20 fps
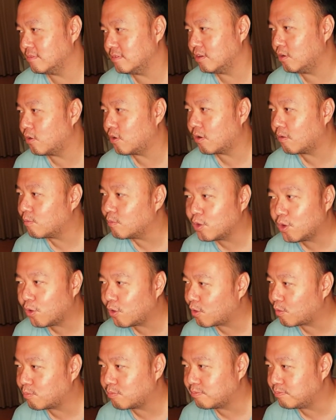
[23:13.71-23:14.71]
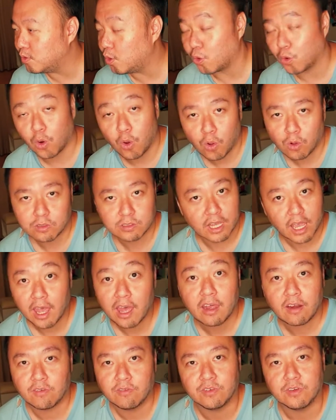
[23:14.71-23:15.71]
your goals
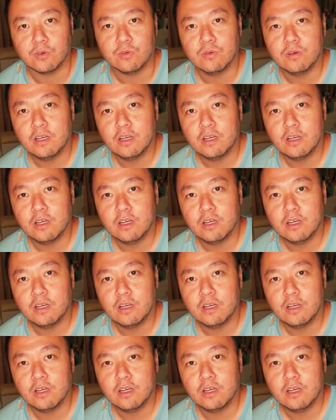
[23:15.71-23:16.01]
ahead of you.